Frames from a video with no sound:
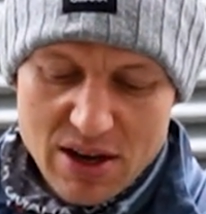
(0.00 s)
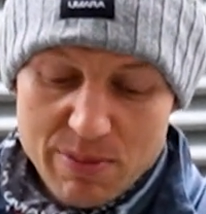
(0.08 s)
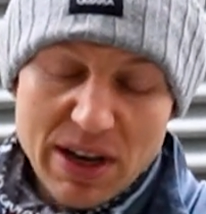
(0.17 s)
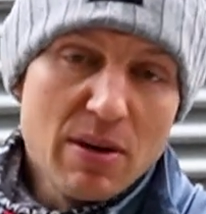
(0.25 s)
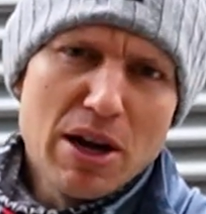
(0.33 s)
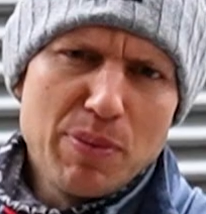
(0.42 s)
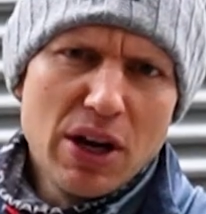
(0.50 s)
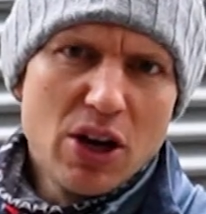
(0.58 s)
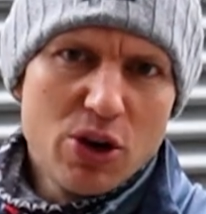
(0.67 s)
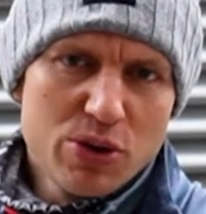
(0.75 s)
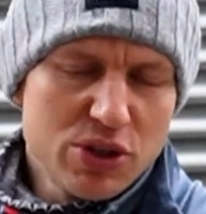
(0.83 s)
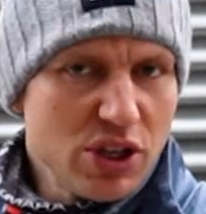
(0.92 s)
but there might be
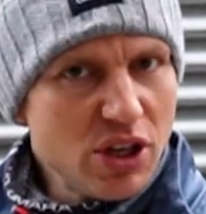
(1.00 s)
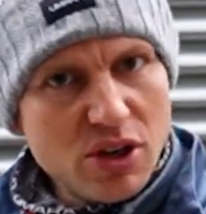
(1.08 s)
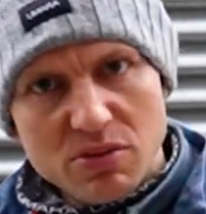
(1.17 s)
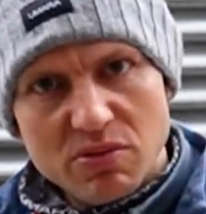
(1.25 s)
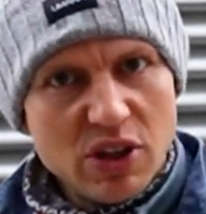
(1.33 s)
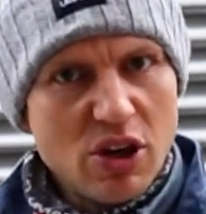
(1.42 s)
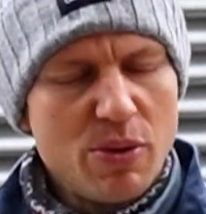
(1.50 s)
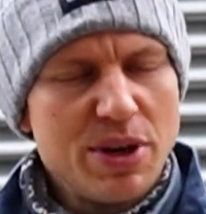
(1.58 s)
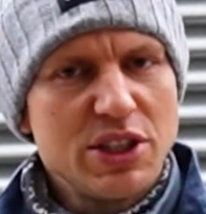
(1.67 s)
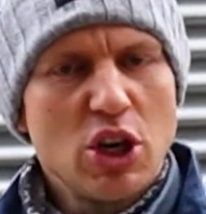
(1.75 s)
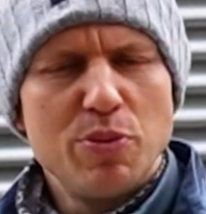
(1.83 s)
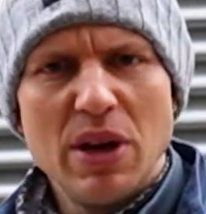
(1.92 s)
lows, you know,
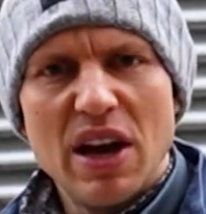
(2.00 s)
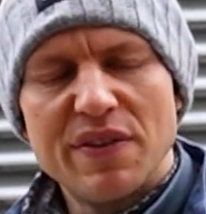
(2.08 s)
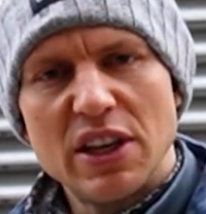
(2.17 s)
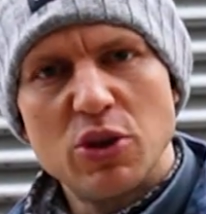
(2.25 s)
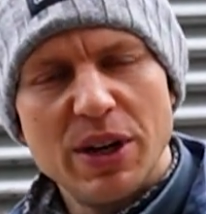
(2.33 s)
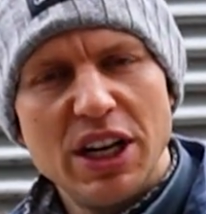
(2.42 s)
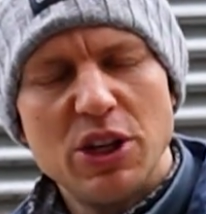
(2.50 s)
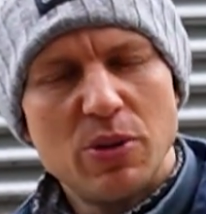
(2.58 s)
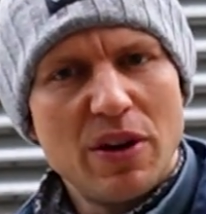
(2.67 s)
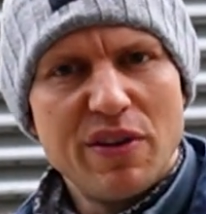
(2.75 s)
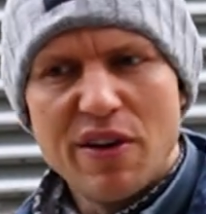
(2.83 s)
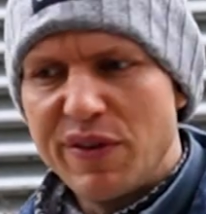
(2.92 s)
always could be after 20,
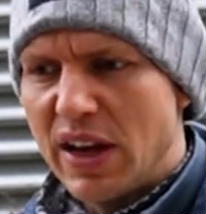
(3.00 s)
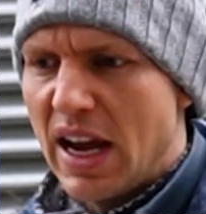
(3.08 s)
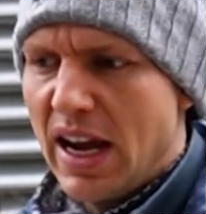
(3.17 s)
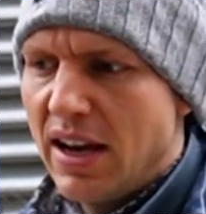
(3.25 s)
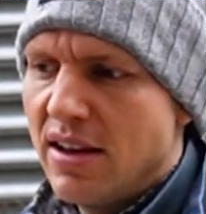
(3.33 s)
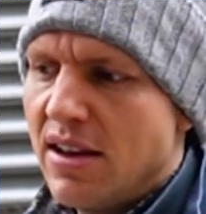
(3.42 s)
25K,